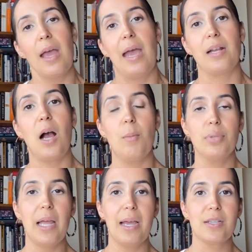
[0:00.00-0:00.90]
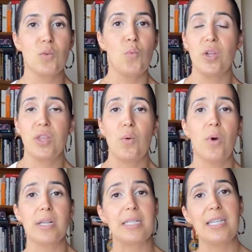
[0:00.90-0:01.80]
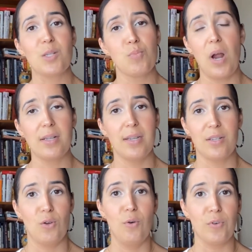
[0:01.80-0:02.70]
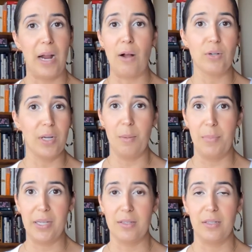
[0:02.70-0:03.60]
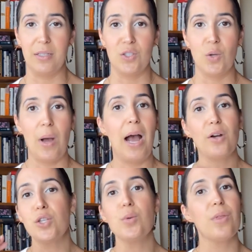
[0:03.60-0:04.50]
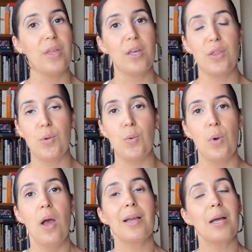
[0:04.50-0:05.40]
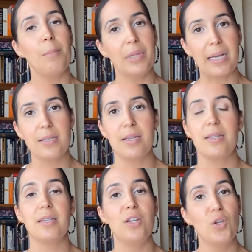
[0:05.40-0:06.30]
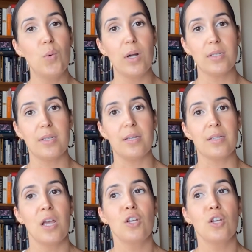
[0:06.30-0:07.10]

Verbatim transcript: and complex, what they want to see is process over outcome, basically. So how do you think through complexities and nuances?